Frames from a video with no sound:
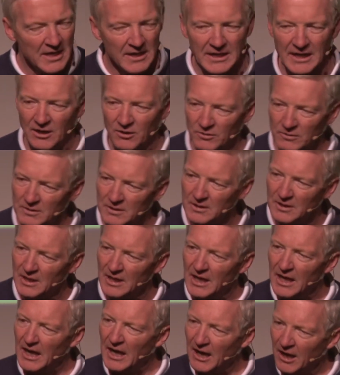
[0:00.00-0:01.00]
Now,
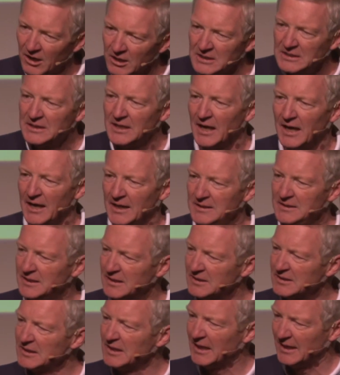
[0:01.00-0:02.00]
our God
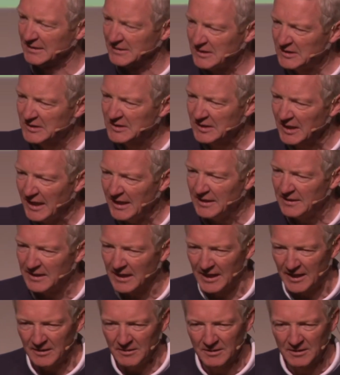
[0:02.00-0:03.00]
does not say
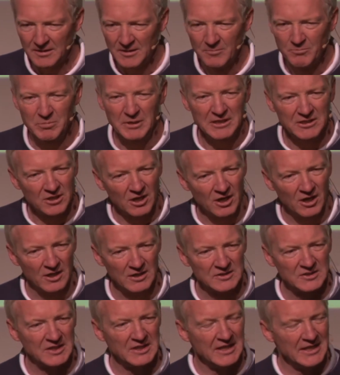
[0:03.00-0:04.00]
that
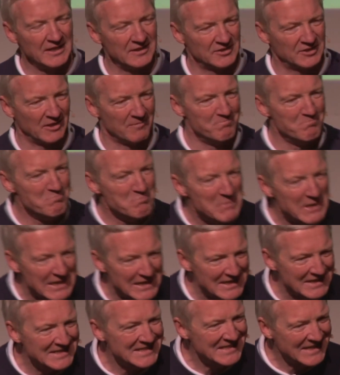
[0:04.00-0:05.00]
because he is a
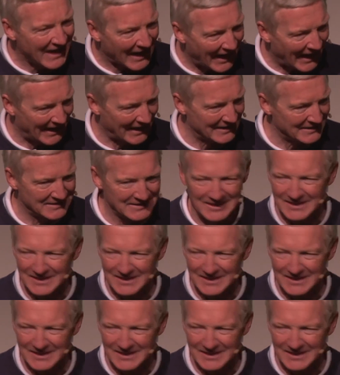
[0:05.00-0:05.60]
mean God.